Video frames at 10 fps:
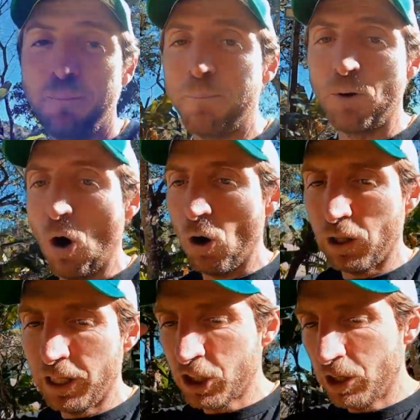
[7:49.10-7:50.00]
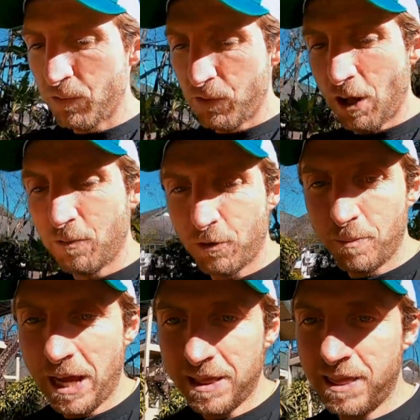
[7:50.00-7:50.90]
broke, literally fell
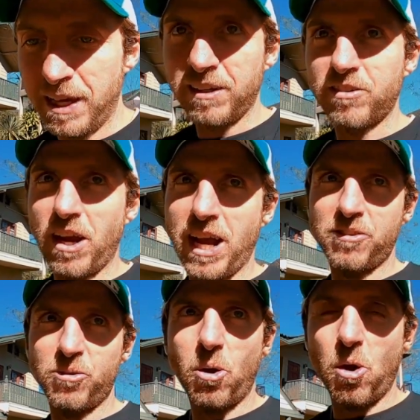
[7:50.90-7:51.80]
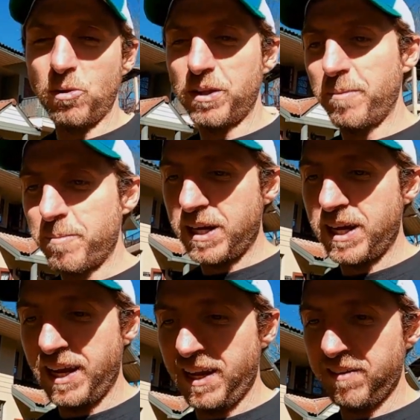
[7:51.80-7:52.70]
from that thing, so I had to hold it in my
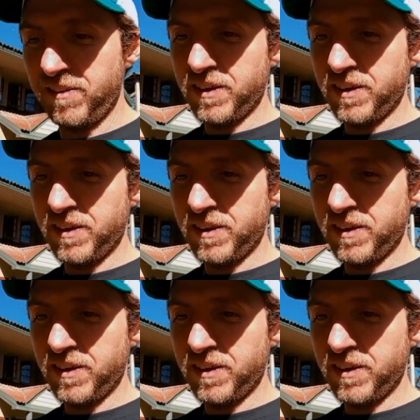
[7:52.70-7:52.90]
hand.